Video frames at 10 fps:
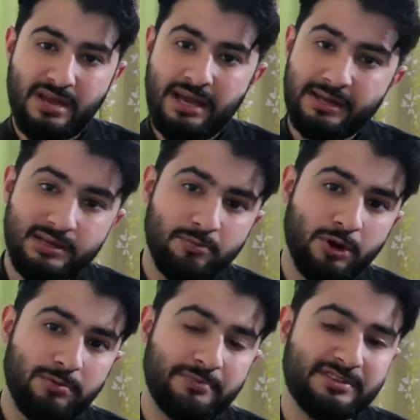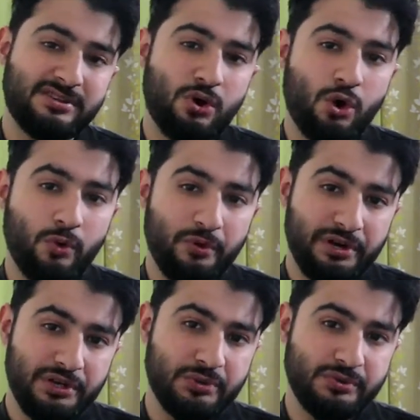Another problem is the
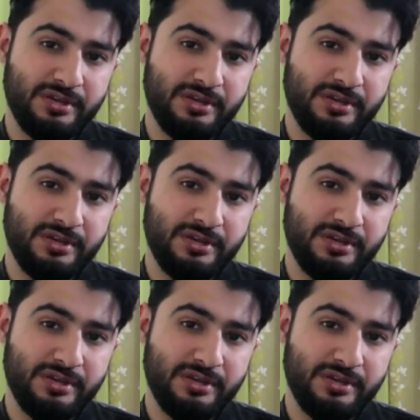overuse